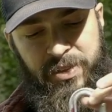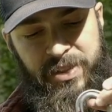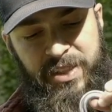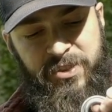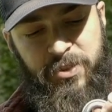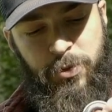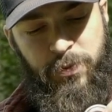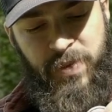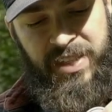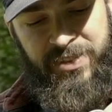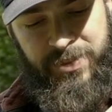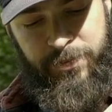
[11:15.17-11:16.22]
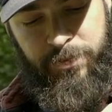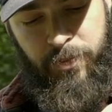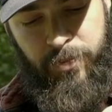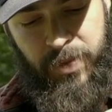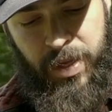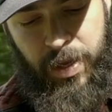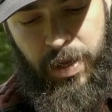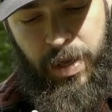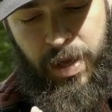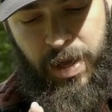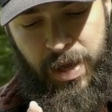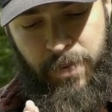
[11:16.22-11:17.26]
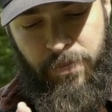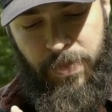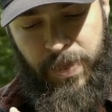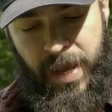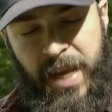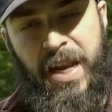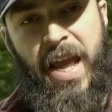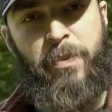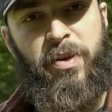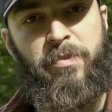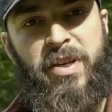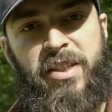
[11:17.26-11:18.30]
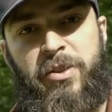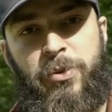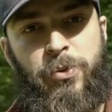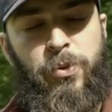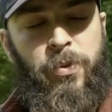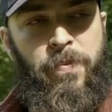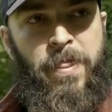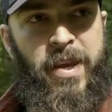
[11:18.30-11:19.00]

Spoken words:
These two things enable me to